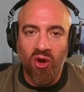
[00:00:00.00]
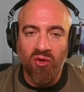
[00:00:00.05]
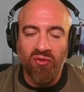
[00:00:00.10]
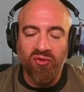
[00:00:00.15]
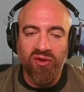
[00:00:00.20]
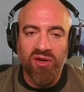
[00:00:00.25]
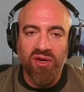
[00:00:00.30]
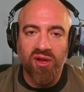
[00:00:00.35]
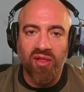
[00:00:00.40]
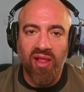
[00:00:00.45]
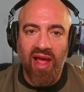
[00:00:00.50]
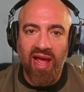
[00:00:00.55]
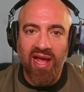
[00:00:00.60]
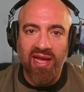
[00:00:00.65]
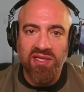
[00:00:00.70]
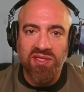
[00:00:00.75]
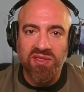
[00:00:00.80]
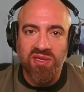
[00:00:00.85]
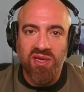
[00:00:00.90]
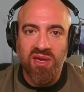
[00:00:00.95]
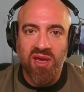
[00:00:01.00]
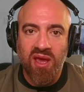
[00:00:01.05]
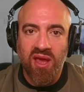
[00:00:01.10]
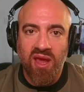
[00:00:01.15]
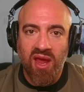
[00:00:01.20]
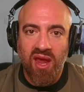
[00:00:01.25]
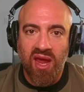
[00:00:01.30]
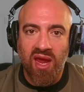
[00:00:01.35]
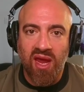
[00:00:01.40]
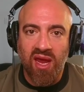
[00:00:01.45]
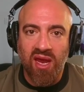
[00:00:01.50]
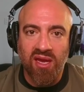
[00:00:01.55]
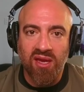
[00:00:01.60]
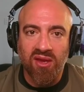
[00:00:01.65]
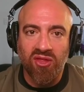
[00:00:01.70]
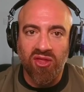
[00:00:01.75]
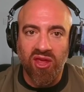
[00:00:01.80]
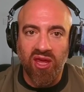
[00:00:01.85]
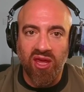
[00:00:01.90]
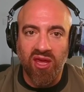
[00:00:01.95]
overclass,
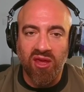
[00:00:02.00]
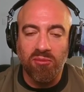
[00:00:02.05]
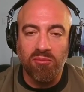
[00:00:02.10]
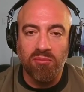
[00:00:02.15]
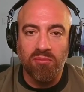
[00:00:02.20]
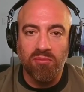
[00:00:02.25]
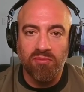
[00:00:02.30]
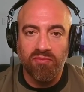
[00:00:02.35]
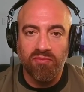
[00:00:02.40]
and the